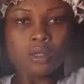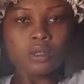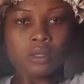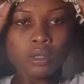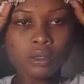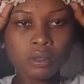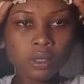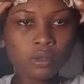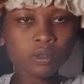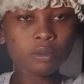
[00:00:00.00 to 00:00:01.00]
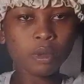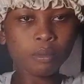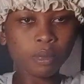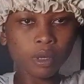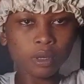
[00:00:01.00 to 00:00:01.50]
So I think you guys
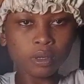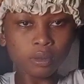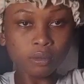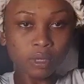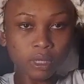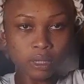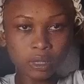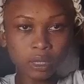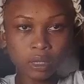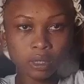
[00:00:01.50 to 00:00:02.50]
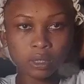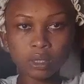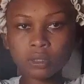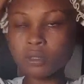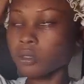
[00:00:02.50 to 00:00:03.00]
remember when I said
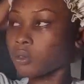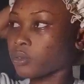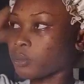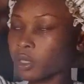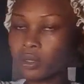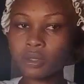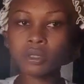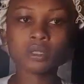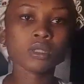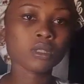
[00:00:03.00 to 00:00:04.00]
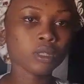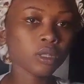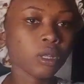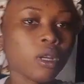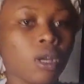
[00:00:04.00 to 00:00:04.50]
I took off my
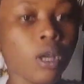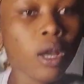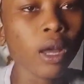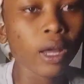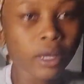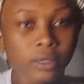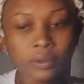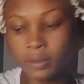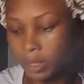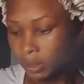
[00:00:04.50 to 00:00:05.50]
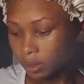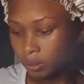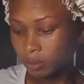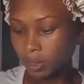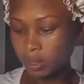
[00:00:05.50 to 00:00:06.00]
curtains. And if you ask
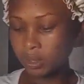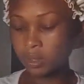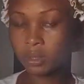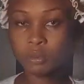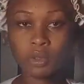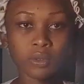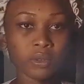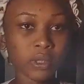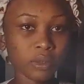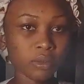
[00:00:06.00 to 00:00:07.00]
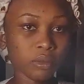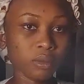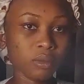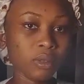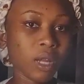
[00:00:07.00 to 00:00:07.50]
me why I took them off, I don't
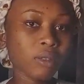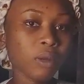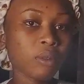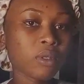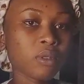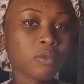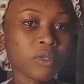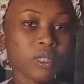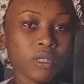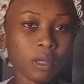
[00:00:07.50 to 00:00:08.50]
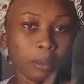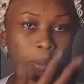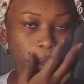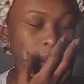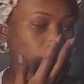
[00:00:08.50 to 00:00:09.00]
know. Now I want to fix them
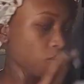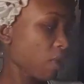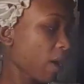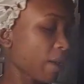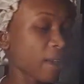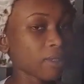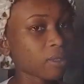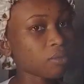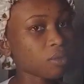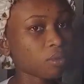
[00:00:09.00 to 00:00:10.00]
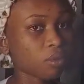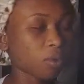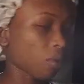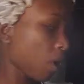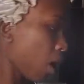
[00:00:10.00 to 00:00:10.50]
back. Why? I still don't
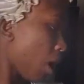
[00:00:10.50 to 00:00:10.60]
know.